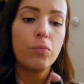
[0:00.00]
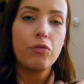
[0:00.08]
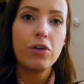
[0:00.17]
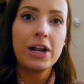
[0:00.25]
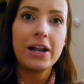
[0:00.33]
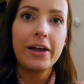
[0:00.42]

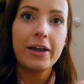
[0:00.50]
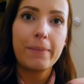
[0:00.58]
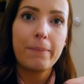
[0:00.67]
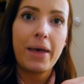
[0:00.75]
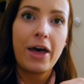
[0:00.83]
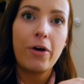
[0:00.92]
really
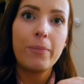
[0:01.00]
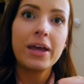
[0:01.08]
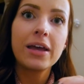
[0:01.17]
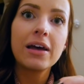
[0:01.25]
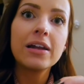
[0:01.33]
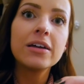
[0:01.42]
like pale
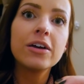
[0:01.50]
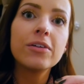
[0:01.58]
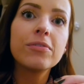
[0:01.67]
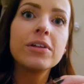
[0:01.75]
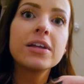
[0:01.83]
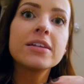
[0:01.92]
pink colour,
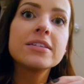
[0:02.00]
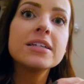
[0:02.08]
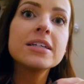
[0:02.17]
hopefully you can